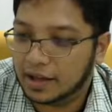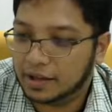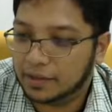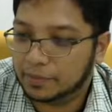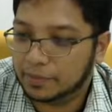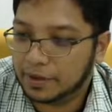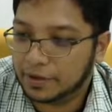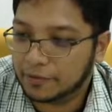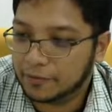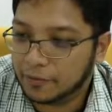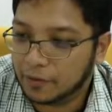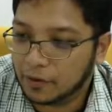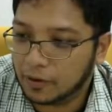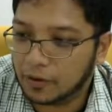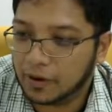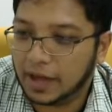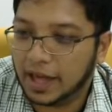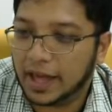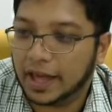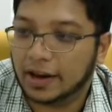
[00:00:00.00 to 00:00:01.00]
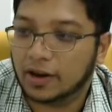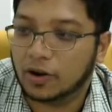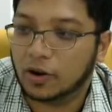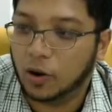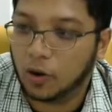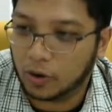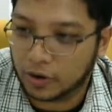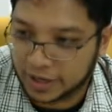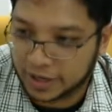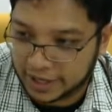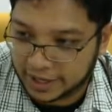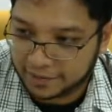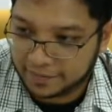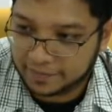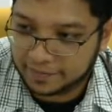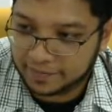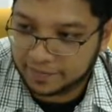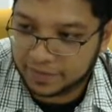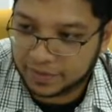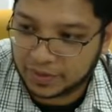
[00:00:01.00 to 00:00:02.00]
before an OR gate.
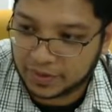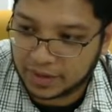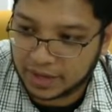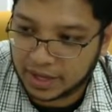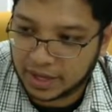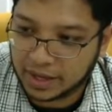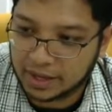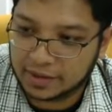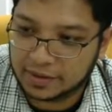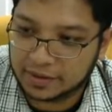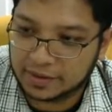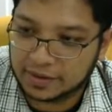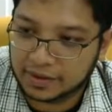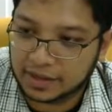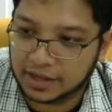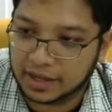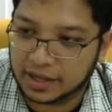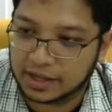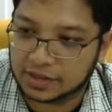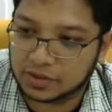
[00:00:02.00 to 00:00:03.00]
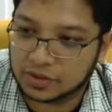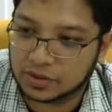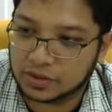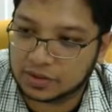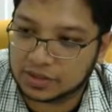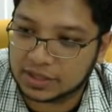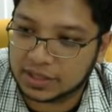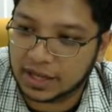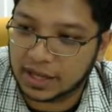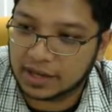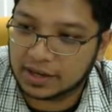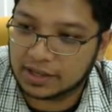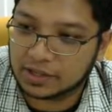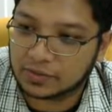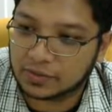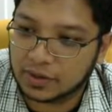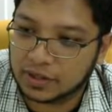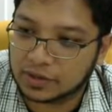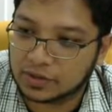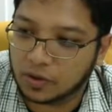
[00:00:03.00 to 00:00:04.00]
Okay, so you see,
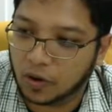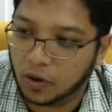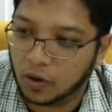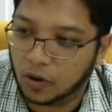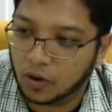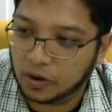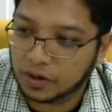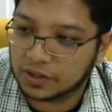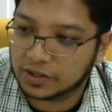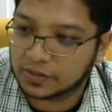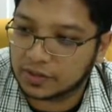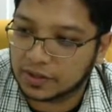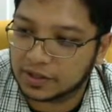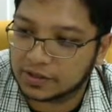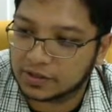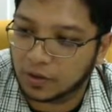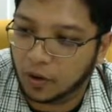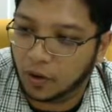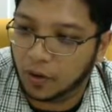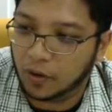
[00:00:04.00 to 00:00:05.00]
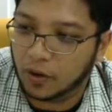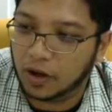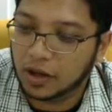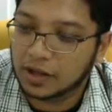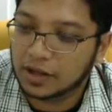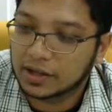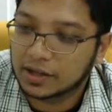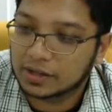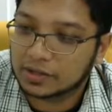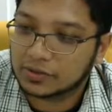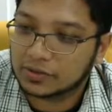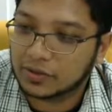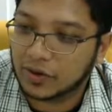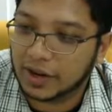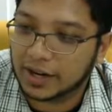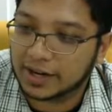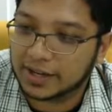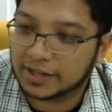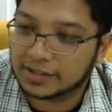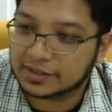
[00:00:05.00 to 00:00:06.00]
this one is OR, this one is OR, this
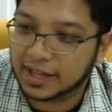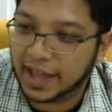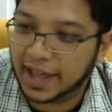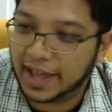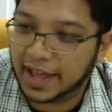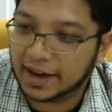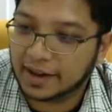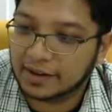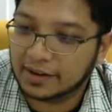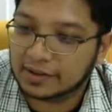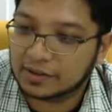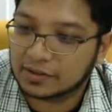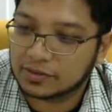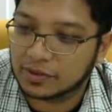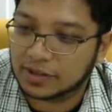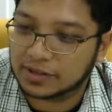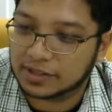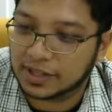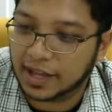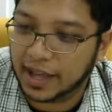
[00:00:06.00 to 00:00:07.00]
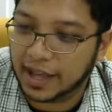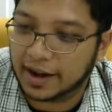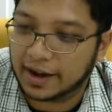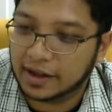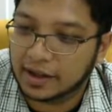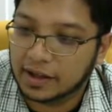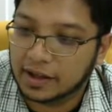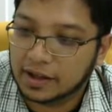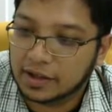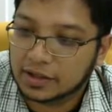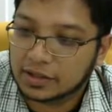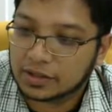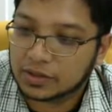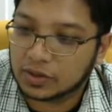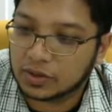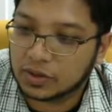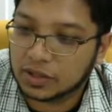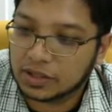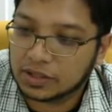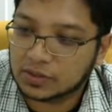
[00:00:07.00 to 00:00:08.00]
one is AND, this one is AND.
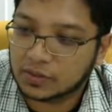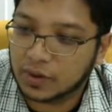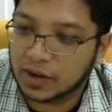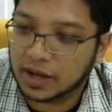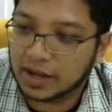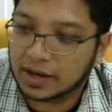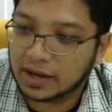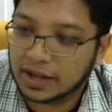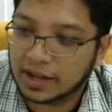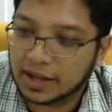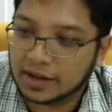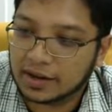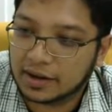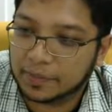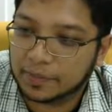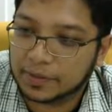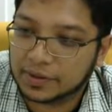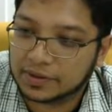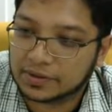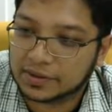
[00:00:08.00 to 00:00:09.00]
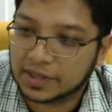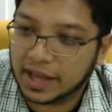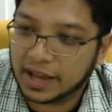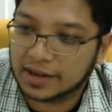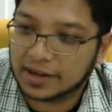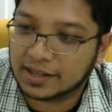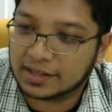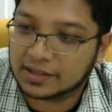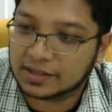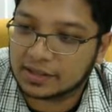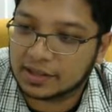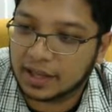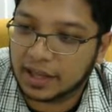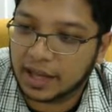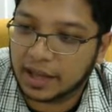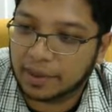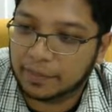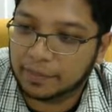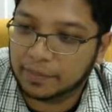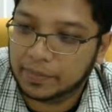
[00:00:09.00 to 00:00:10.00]
So this one can represent the
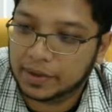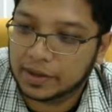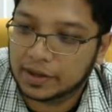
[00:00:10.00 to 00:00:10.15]
same